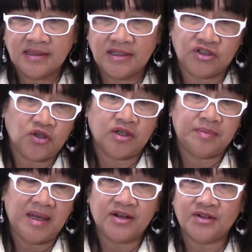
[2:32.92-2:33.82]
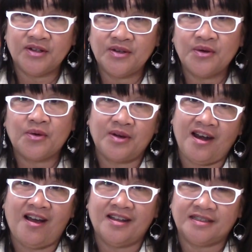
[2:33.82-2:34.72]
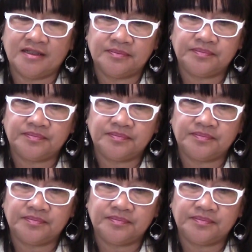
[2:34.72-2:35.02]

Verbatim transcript: Is joy better or not?